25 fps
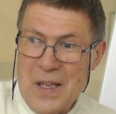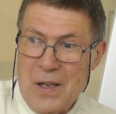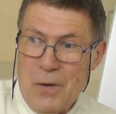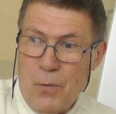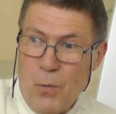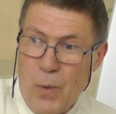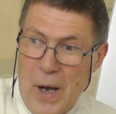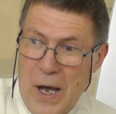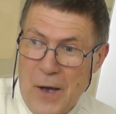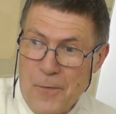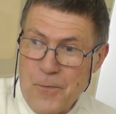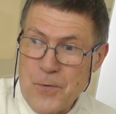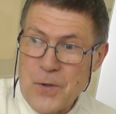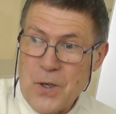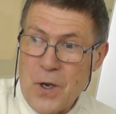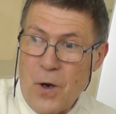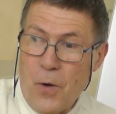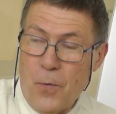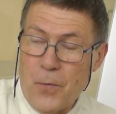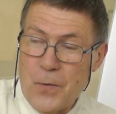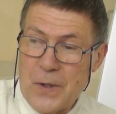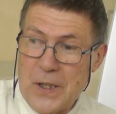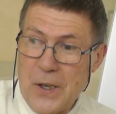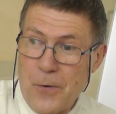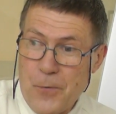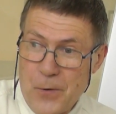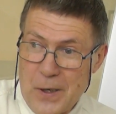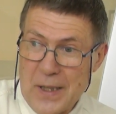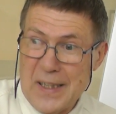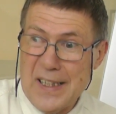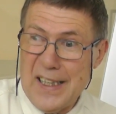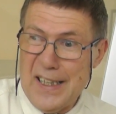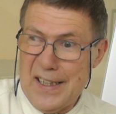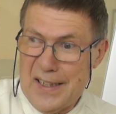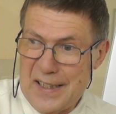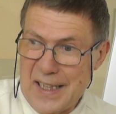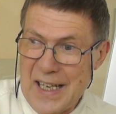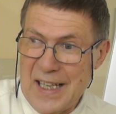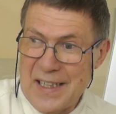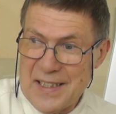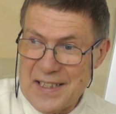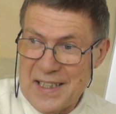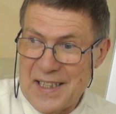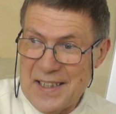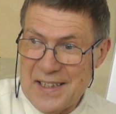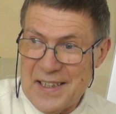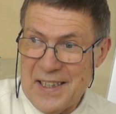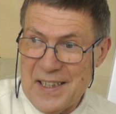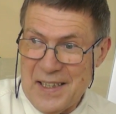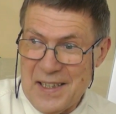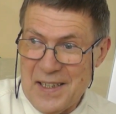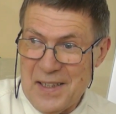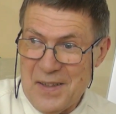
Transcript: waves of different intensity.